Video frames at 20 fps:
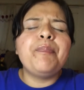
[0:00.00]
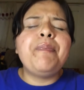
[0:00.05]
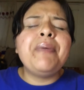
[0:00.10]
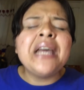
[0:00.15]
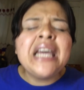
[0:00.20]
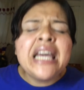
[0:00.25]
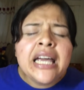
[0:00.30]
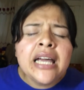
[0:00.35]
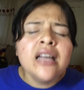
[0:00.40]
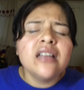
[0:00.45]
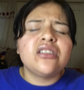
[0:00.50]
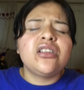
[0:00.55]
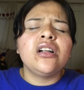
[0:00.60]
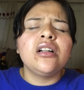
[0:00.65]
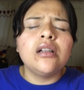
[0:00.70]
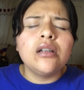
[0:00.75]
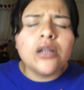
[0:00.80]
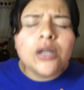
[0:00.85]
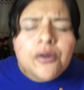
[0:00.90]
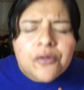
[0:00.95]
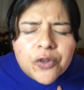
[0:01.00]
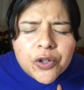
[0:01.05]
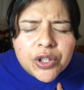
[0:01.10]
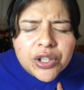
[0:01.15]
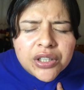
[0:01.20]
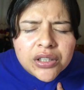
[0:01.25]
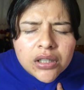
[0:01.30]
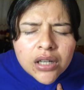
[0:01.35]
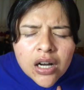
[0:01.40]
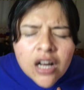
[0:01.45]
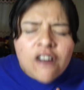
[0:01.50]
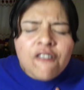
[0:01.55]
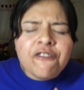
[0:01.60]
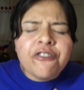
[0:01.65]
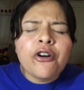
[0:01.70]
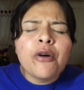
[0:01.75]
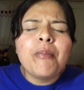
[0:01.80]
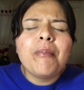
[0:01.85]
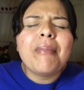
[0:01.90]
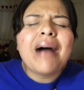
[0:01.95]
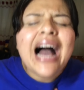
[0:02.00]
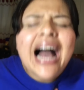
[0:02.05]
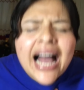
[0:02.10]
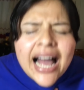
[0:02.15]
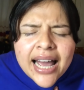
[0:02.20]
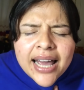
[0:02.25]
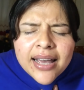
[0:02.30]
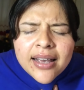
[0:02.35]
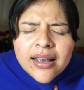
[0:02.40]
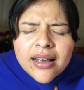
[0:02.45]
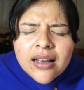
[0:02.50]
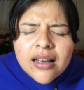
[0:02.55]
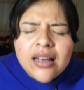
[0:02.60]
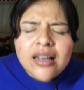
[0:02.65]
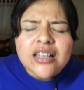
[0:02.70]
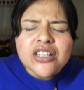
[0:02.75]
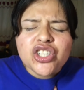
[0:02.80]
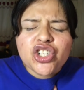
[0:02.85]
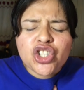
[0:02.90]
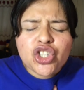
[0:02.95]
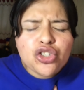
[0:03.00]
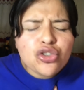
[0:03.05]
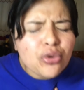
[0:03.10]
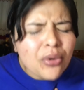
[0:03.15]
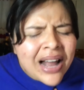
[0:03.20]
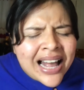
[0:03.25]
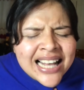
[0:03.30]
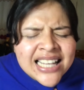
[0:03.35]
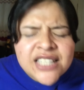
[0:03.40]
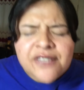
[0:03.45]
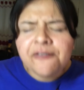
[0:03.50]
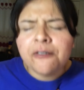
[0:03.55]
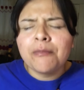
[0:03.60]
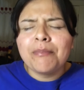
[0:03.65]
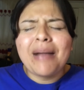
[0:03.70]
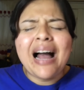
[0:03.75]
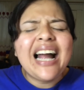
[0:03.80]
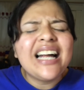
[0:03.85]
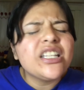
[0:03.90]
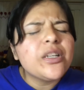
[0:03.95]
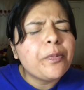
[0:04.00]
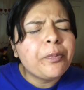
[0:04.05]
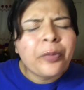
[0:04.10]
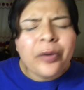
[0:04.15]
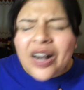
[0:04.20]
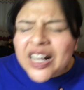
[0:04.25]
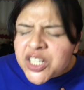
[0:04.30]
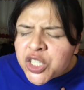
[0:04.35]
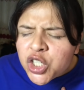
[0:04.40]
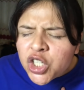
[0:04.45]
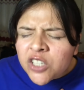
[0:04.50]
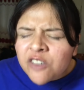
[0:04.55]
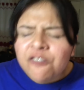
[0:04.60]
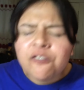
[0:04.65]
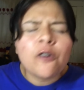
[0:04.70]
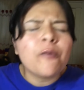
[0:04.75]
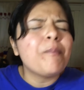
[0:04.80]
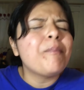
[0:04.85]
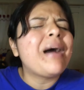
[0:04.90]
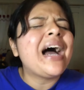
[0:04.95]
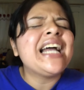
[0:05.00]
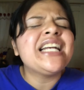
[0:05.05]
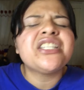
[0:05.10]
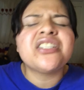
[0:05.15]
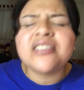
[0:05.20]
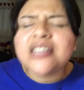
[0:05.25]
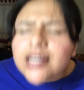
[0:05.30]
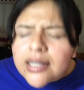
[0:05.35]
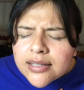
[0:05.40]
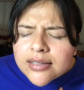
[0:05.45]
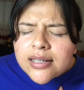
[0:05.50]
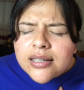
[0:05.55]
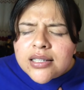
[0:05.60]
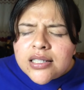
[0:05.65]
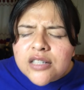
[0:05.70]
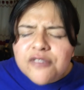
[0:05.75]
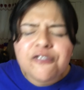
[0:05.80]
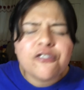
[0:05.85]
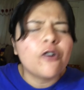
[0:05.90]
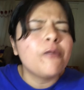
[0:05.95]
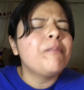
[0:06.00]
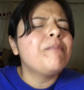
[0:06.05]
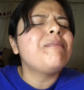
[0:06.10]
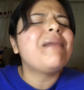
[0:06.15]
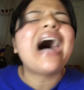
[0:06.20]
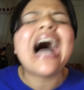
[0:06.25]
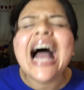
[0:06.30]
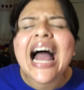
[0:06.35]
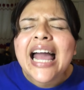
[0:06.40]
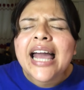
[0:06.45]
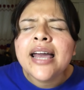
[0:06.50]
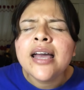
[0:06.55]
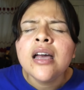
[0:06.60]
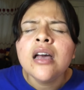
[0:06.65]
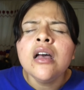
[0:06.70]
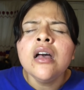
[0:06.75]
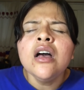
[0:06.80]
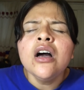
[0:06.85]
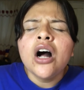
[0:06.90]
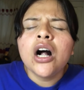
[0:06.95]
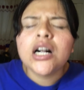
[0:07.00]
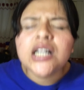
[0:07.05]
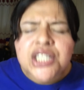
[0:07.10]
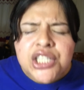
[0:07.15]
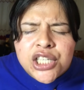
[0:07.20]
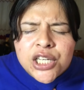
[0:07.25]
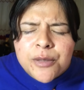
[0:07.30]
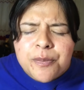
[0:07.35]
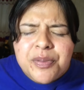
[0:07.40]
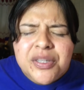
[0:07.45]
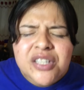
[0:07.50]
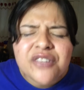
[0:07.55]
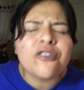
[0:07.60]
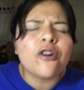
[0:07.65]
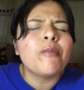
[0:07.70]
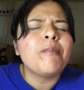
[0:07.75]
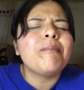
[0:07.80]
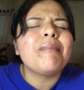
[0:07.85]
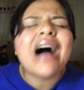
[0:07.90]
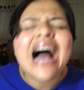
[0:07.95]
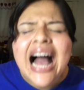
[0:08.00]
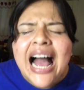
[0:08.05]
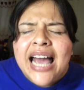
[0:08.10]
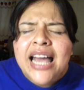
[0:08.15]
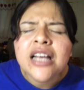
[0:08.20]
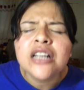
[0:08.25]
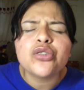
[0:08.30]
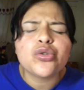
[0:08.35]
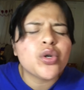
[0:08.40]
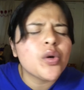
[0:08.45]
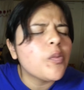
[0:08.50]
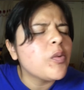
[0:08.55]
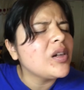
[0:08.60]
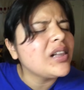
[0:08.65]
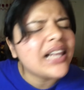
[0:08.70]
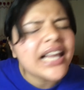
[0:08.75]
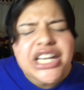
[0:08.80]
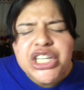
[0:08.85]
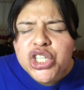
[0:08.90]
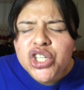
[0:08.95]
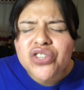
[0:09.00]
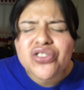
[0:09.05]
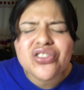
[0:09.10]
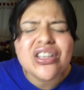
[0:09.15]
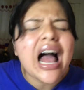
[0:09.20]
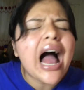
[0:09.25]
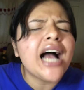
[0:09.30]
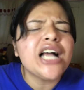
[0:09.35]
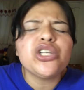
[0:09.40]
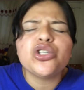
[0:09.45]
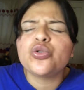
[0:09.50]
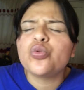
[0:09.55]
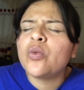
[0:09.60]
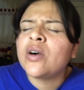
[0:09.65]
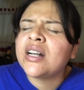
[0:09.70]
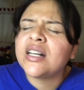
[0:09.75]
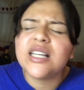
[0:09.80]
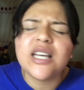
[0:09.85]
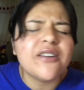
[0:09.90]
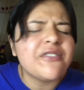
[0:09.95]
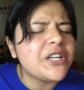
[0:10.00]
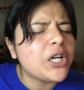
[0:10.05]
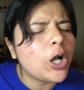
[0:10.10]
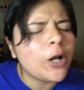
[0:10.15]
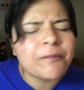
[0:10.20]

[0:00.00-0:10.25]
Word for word: be delivered from my stress, from my depression, from my sickness, from my hardships, from my tribulations. I just want to give it